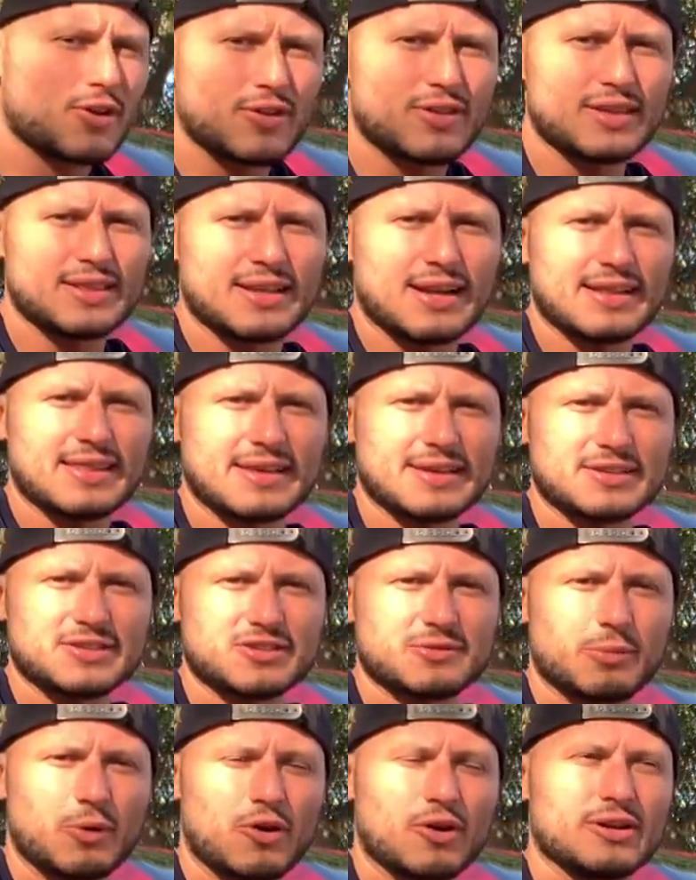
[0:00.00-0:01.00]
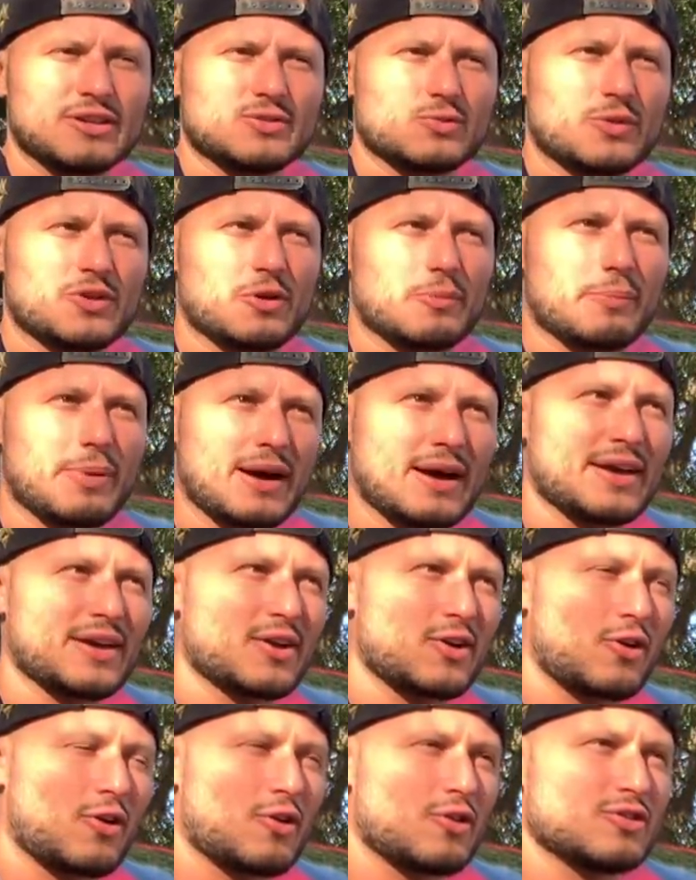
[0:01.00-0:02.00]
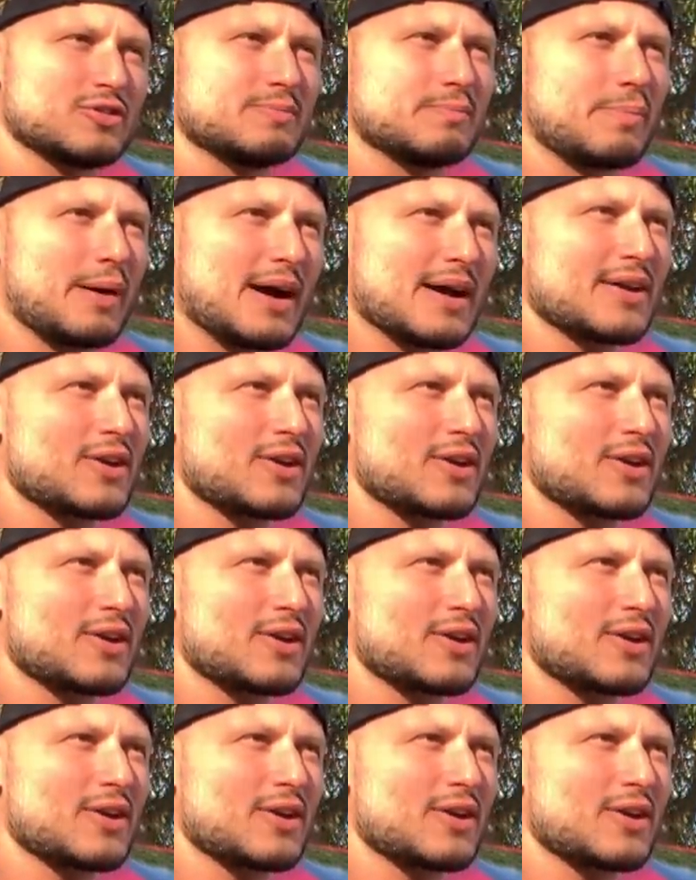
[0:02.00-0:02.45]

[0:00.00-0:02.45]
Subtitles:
thing that I think is smart, is when you're buying cars, buy